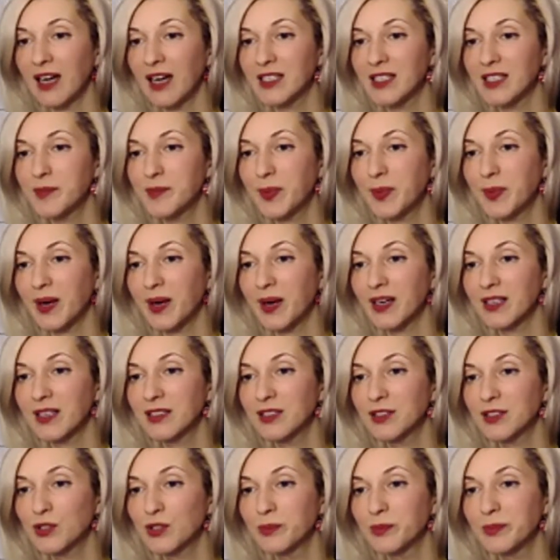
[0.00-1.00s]

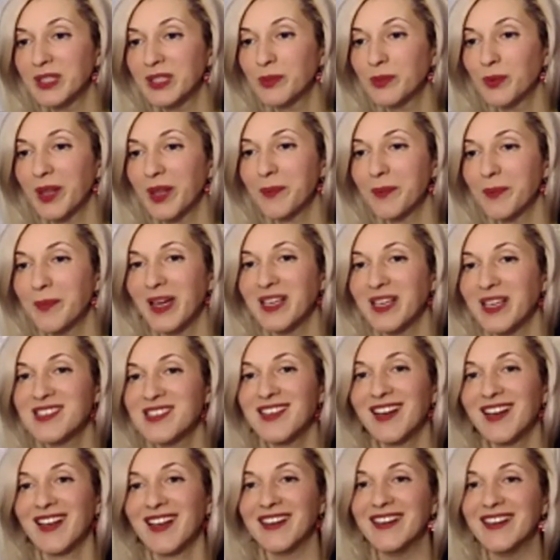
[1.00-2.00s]
depart to be with my
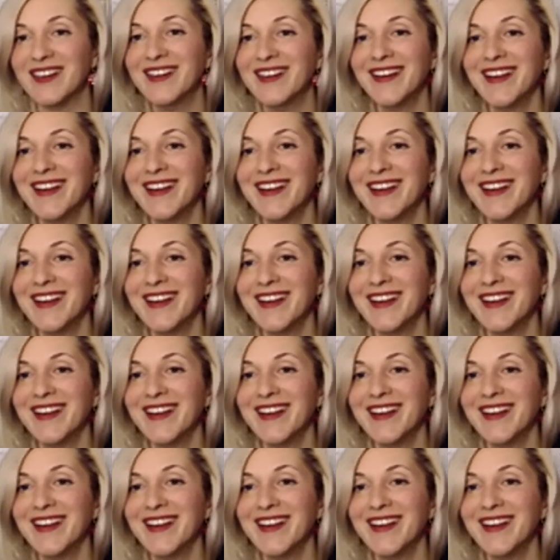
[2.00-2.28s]
son.